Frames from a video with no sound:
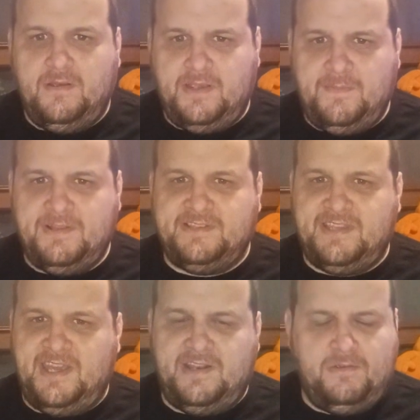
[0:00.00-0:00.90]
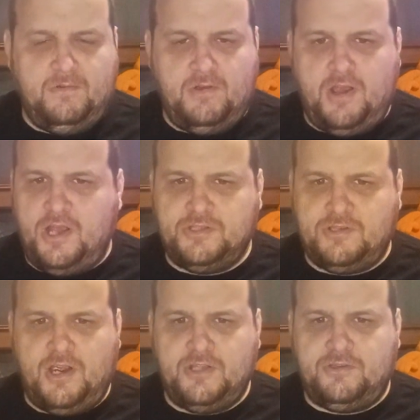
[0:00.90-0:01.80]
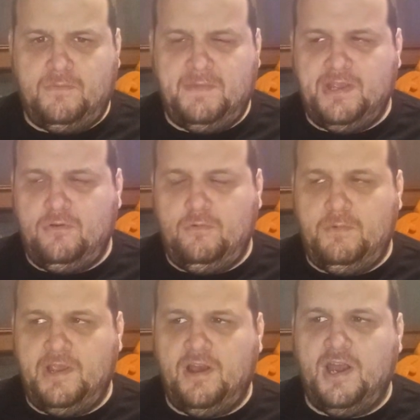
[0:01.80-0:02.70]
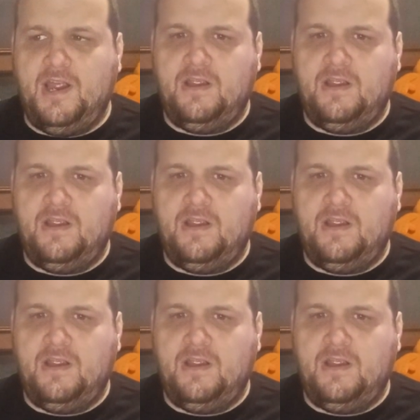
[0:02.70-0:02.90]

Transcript: Giblet said, our scars don't make who we are.